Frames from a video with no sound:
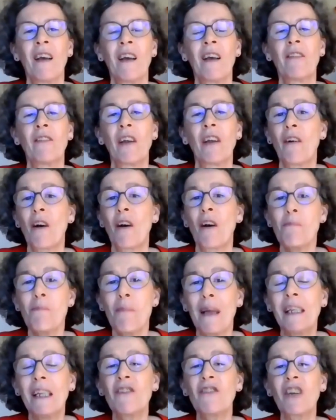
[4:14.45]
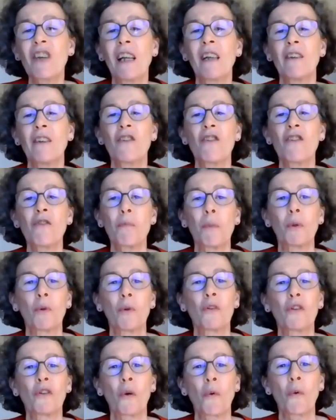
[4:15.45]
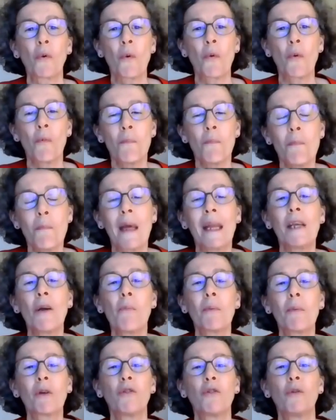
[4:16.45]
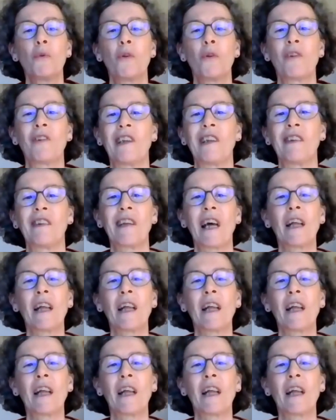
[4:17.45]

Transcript: There are many challenges, but also many opportunities,